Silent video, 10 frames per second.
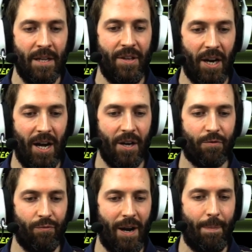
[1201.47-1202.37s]
The Ark
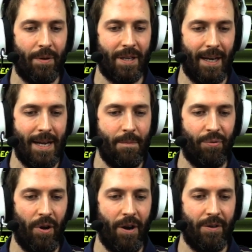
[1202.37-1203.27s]
rapidly
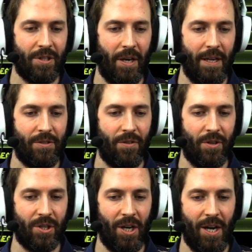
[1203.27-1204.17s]
prioritized the
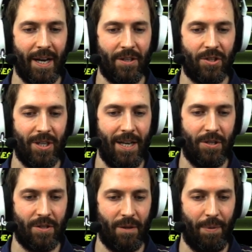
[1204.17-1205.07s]
target
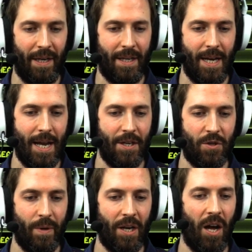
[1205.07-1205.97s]
status of the Pinkie,
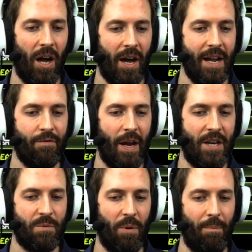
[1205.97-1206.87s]
issuing
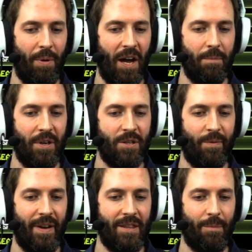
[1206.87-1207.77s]
high-range bombardment to
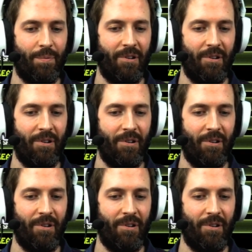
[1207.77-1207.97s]
prevent the